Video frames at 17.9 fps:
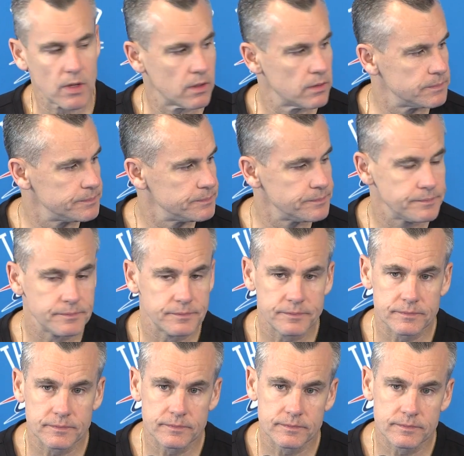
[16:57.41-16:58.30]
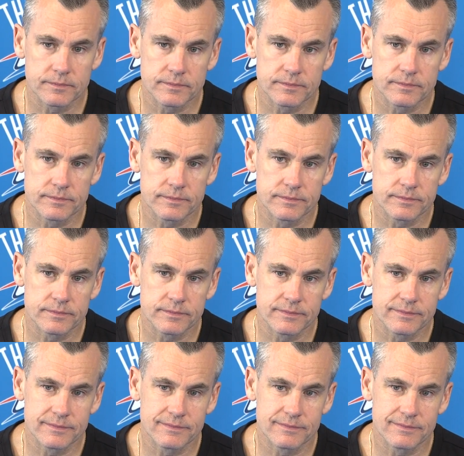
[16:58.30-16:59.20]
you putting guys in positions that they're
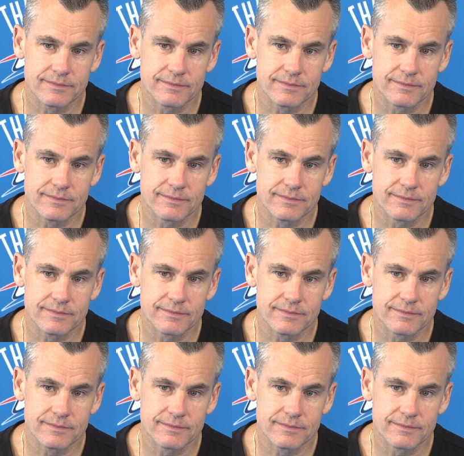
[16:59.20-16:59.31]
not,